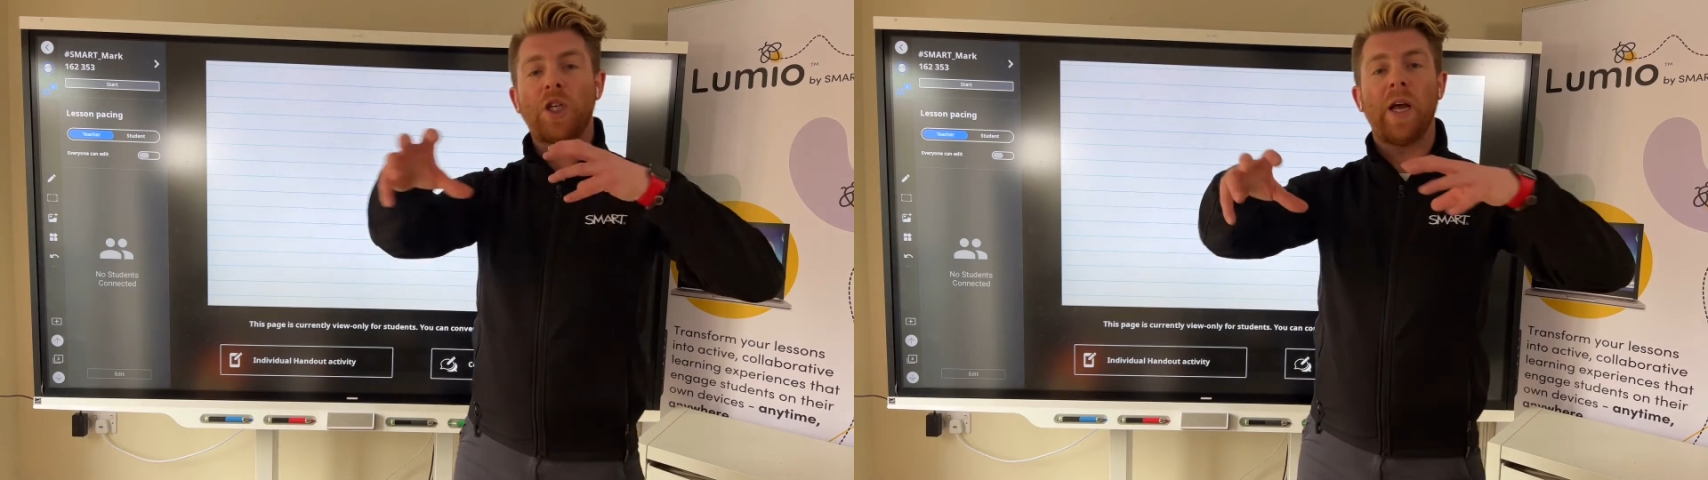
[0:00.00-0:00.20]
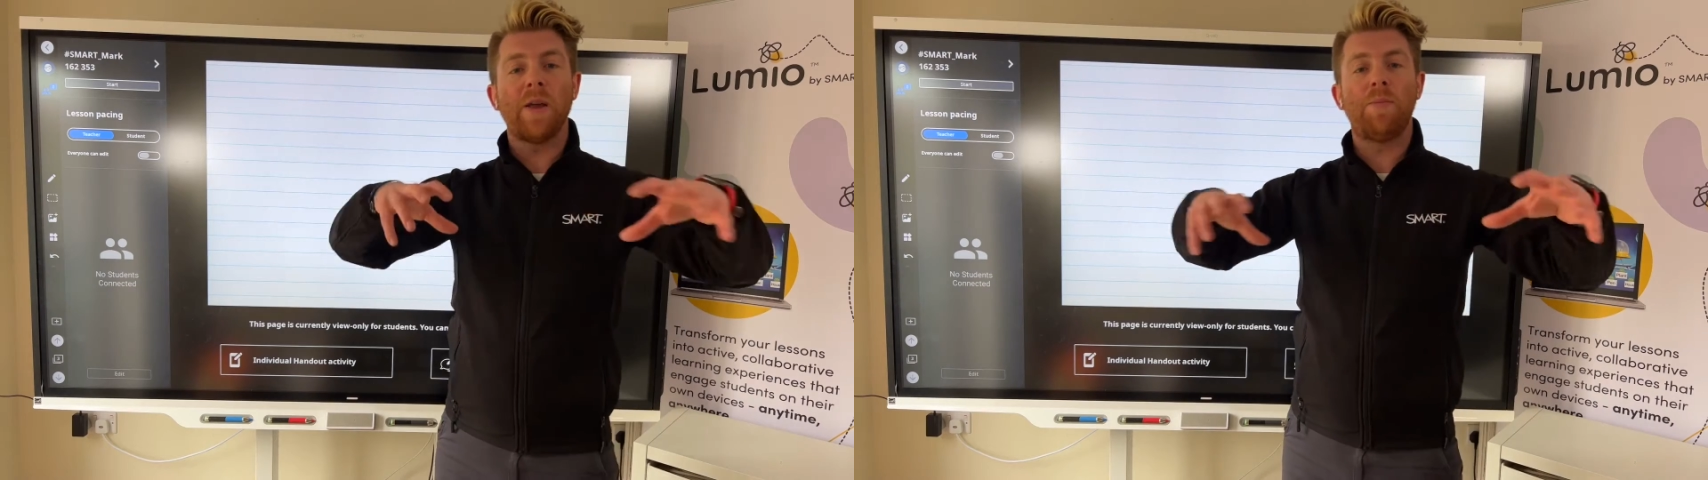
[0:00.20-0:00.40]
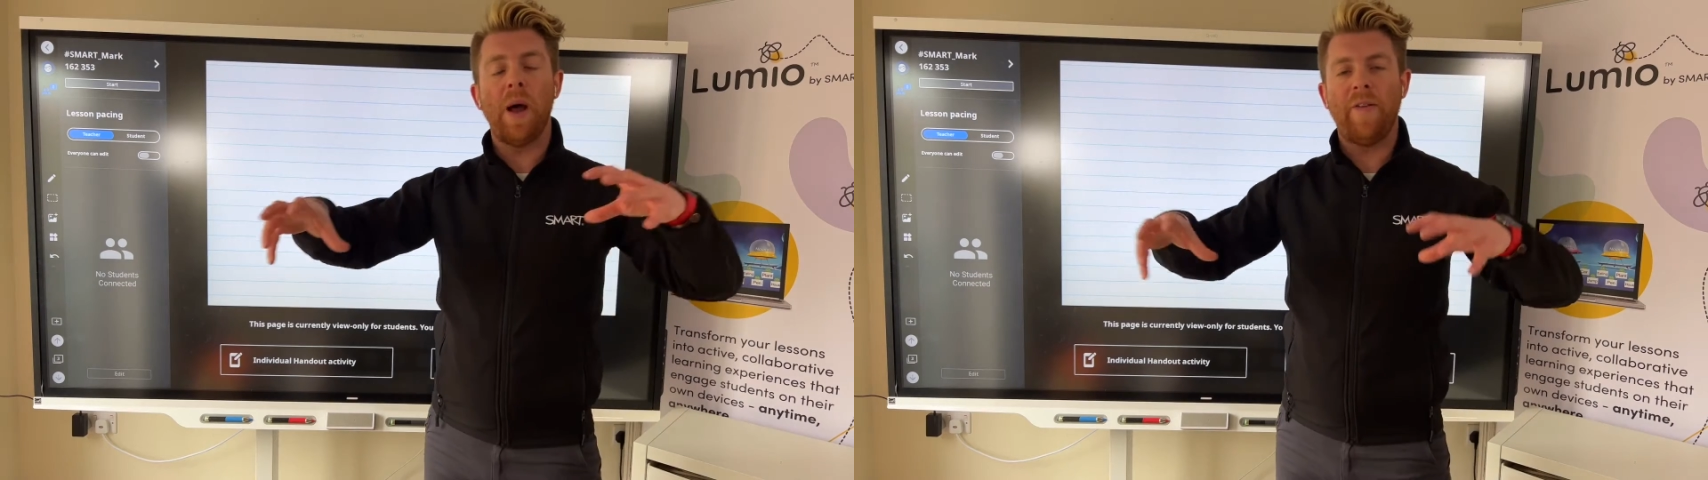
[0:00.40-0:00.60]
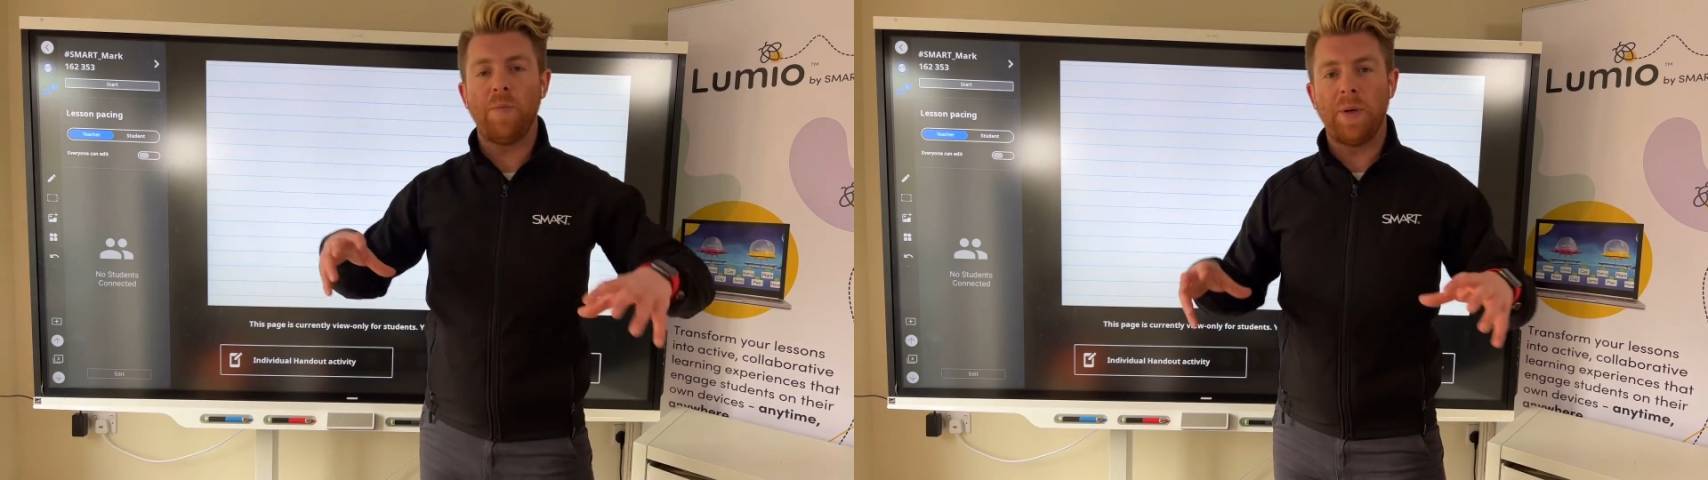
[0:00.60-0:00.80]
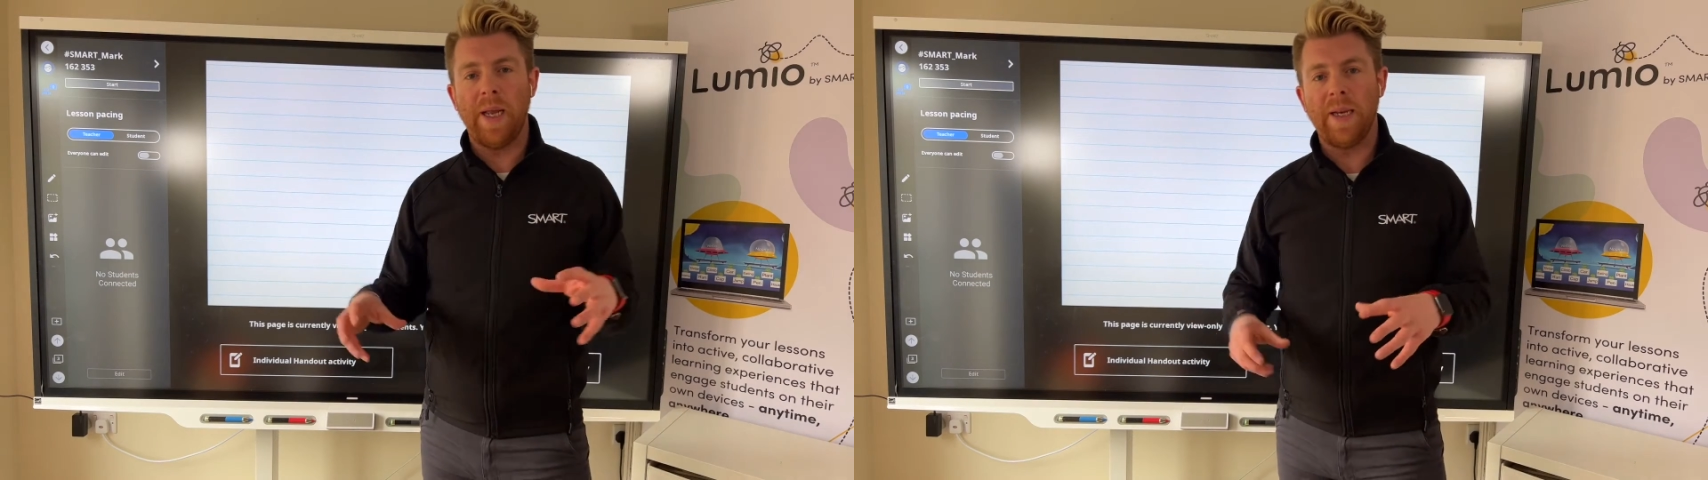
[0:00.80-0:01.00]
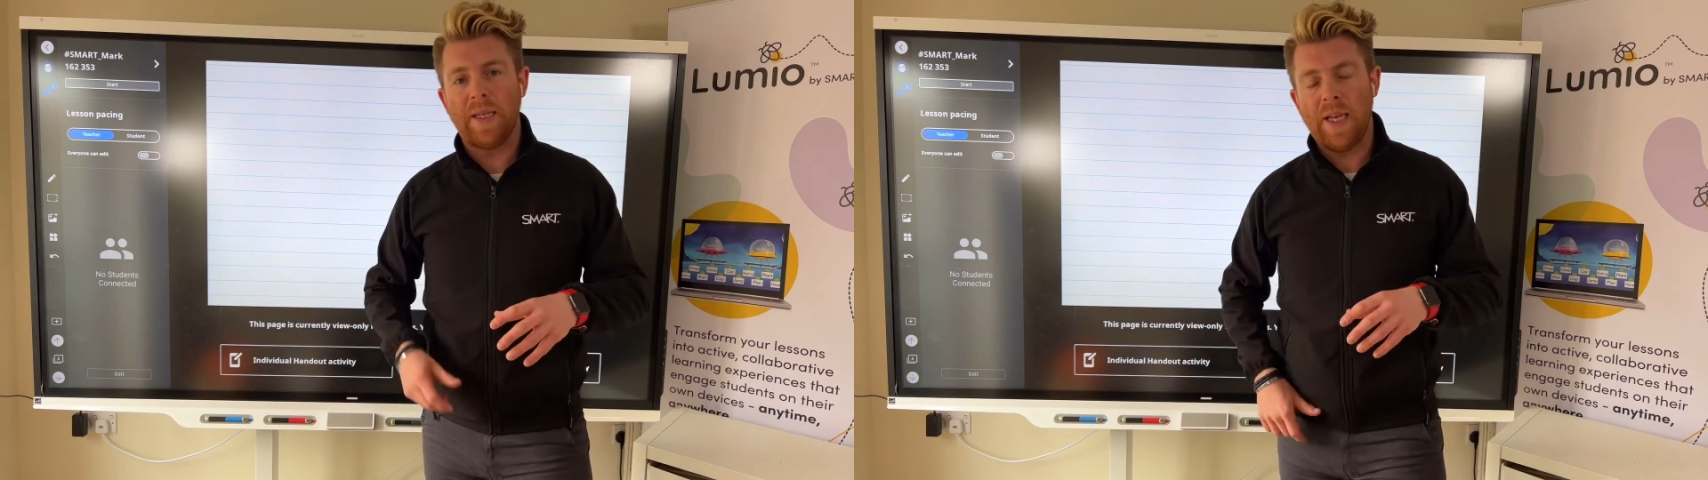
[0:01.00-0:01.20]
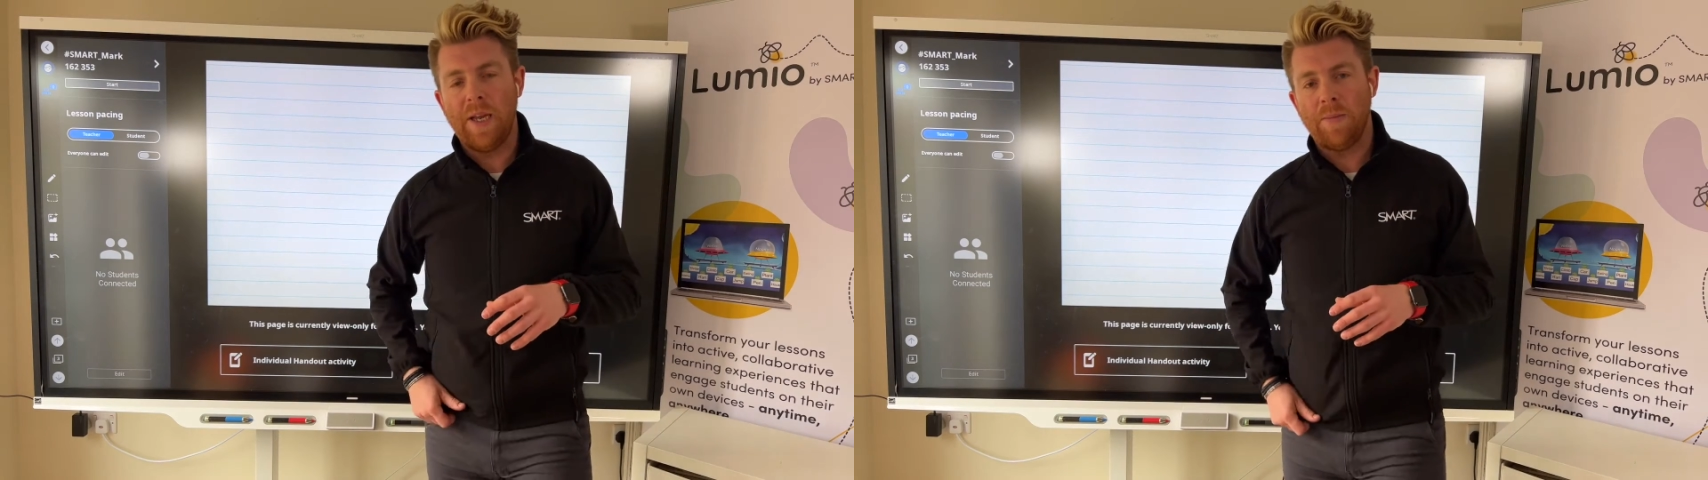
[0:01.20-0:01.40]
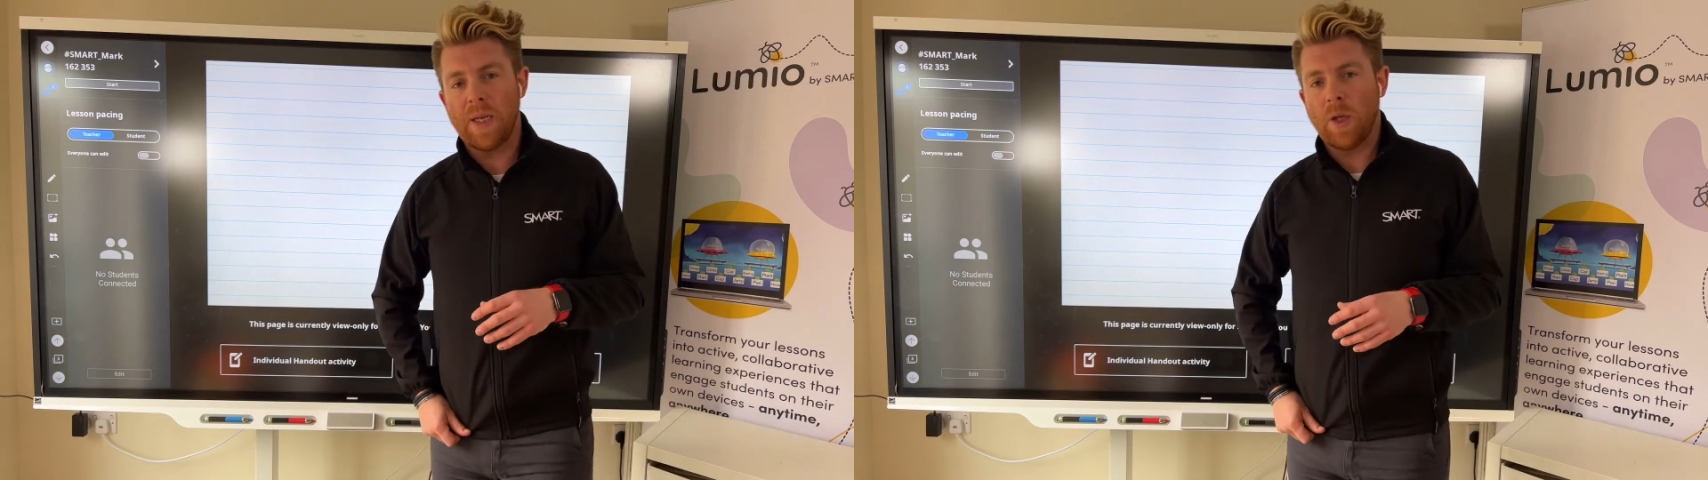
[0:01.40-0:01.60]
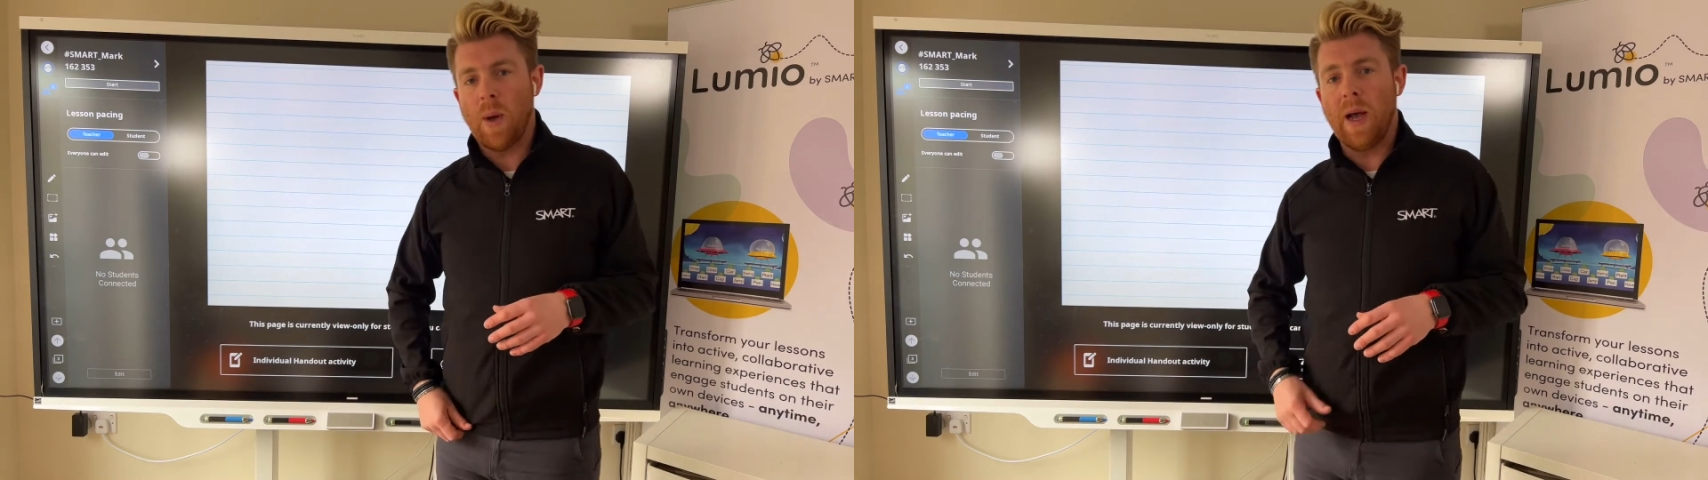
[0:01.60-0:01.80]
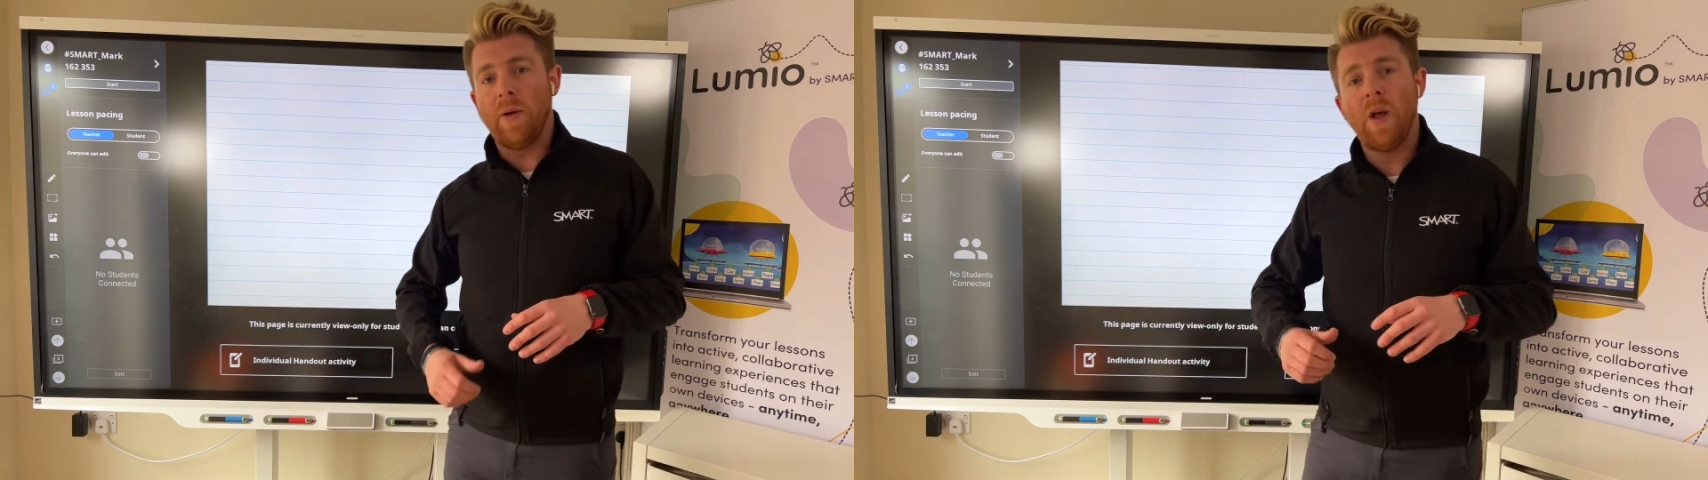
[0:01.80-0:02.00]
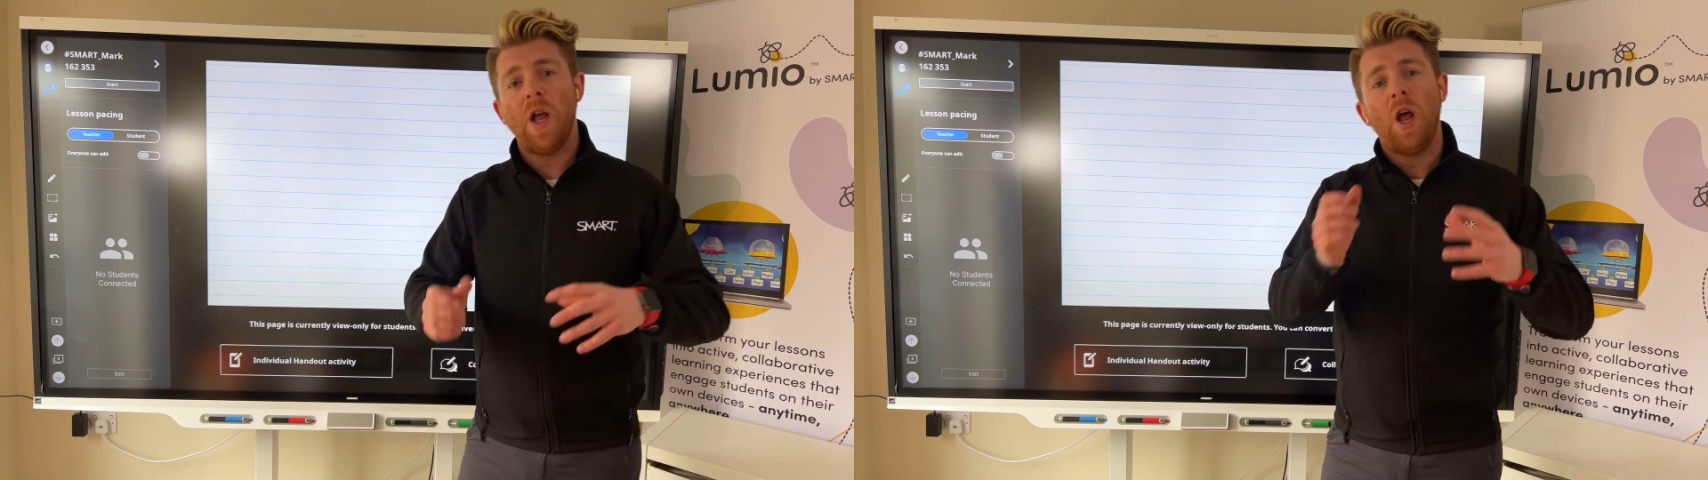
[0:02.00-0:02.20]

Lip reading: and I can put everybody in teams as well.